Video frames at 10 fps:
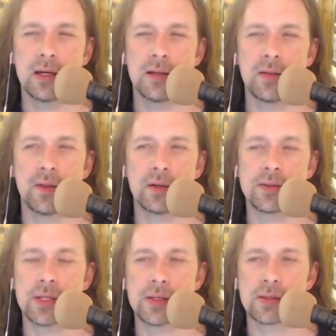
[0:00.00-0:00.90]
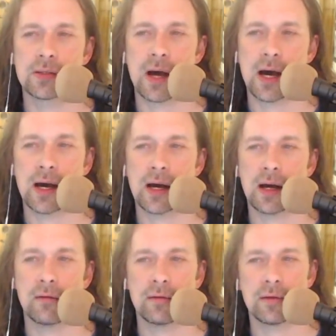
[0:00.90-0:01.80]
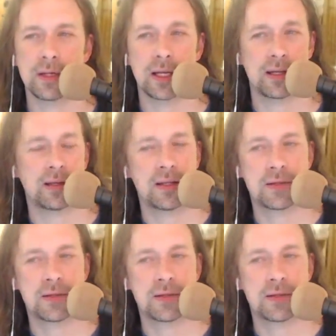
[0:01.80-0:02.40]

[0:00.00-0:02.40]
there's this uh it's